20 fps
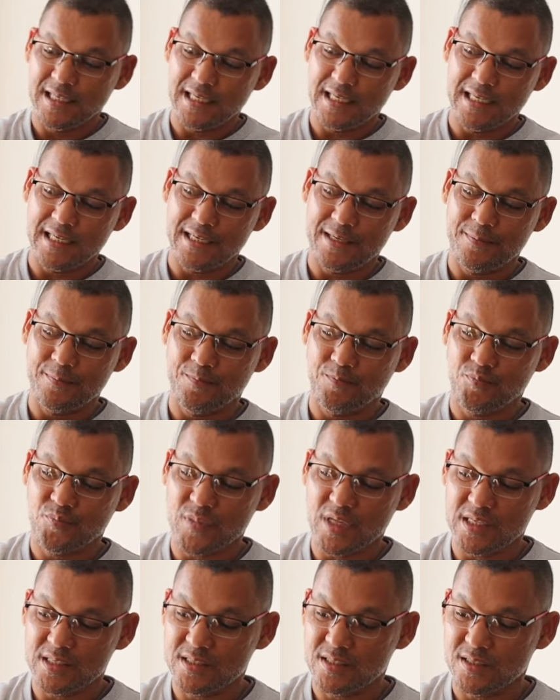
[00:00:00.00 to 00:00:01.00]

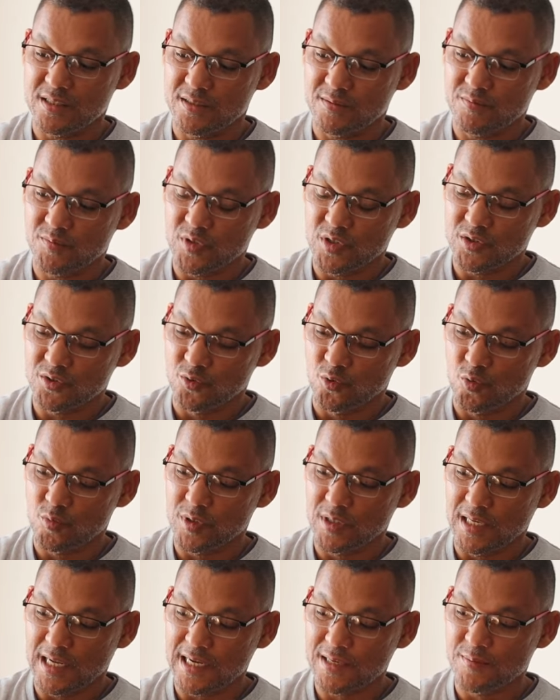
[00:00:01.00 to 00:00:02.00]
That's there's
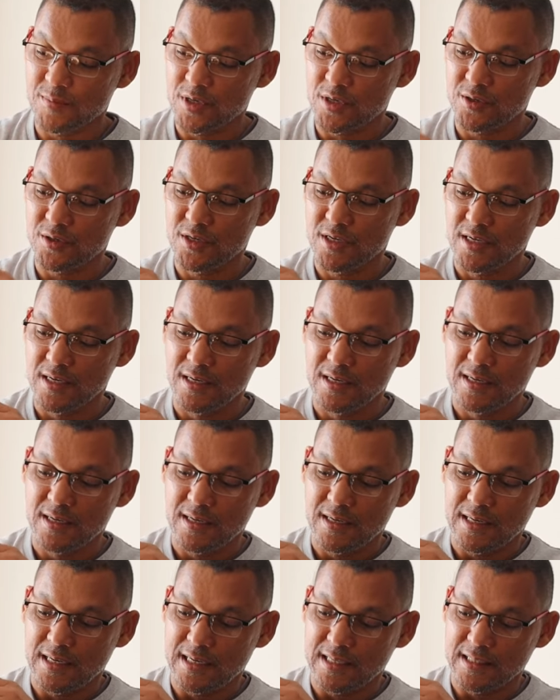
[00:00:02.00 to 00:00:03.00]
normal light mode,
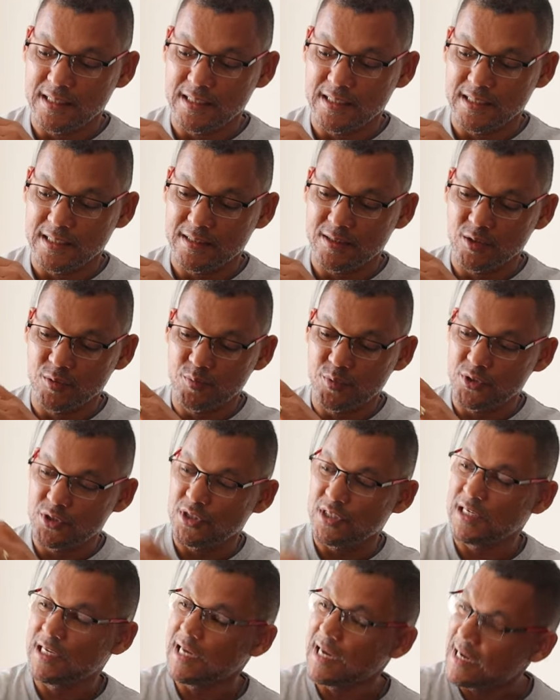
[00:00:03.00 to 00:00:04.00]
and then you push
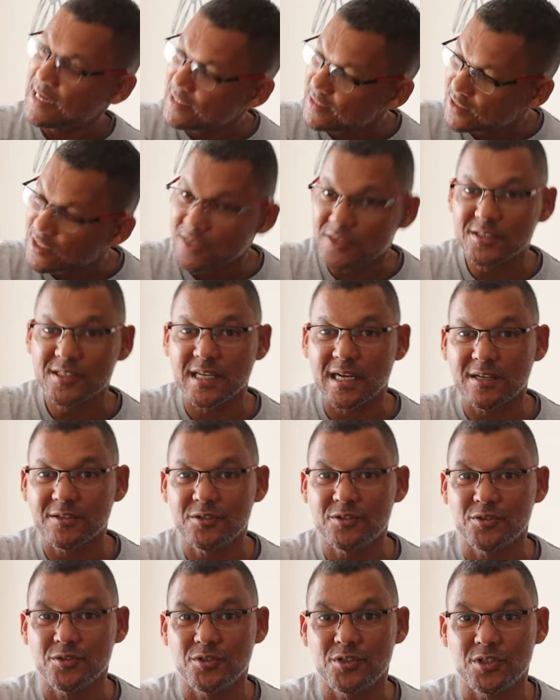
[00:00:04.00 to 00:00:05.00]
it again, it goes down
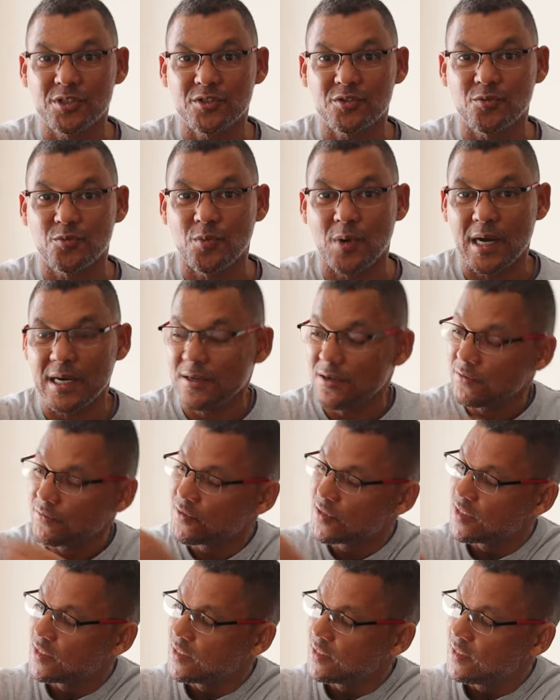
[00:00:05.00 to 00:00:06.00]
to just one of
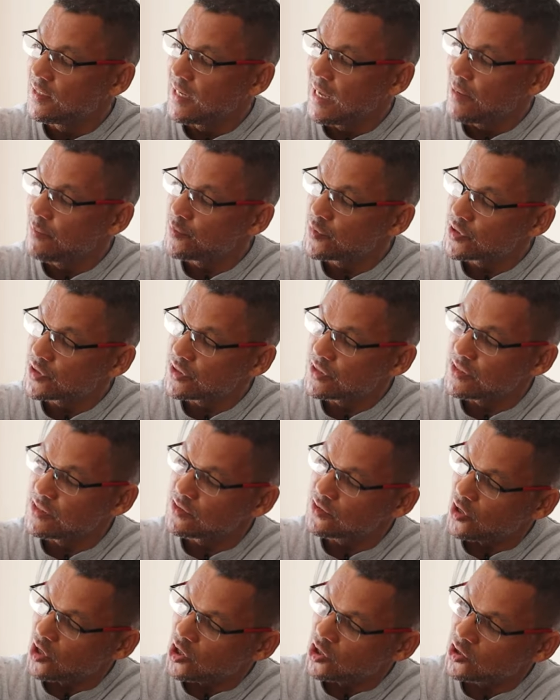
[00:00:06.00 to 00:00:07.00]
the lamps
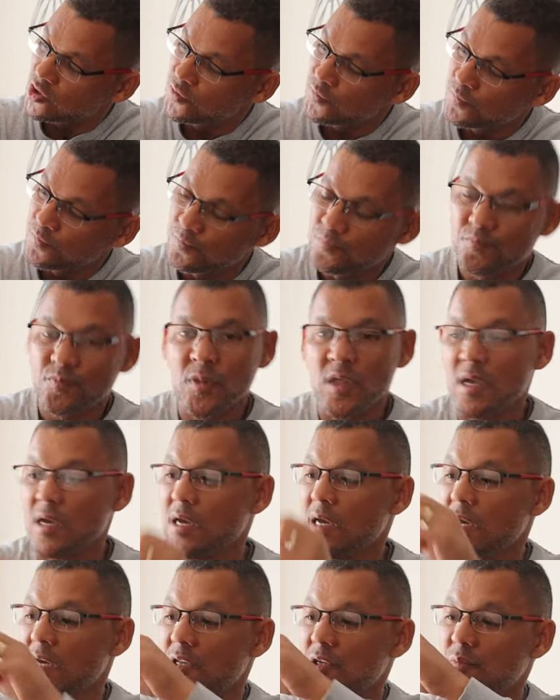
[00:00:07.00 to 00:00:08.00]
is on,
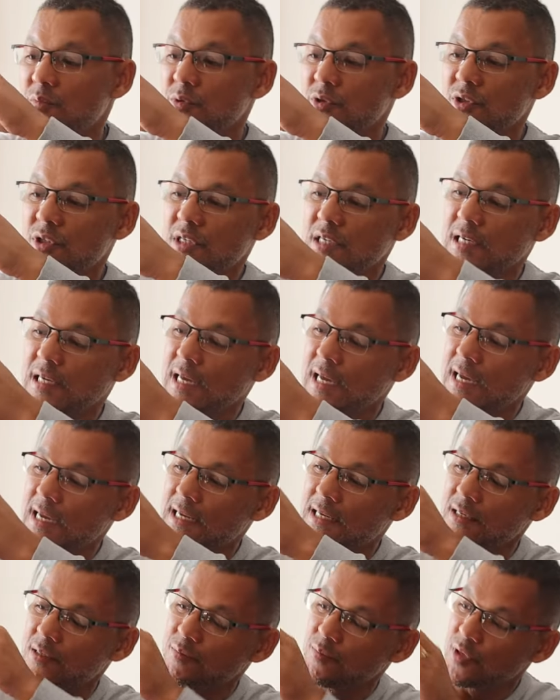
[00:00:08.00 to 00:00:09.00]
and you push it
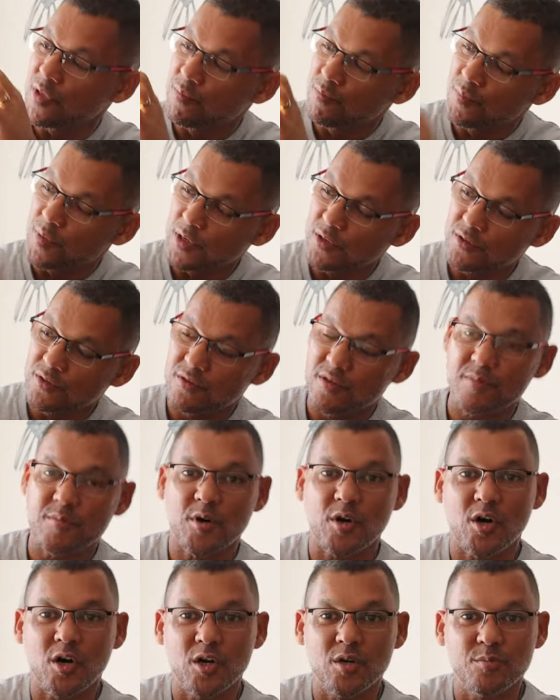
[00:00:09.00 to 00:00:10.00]
again, then both of them
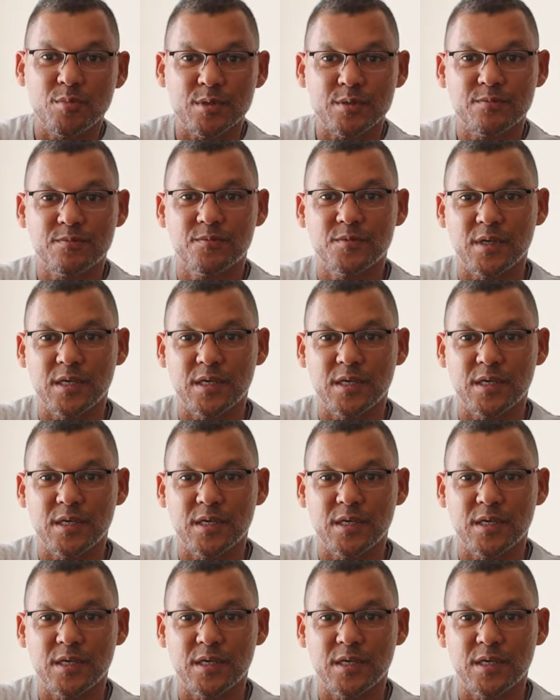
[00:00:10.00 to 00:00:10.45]
are on, but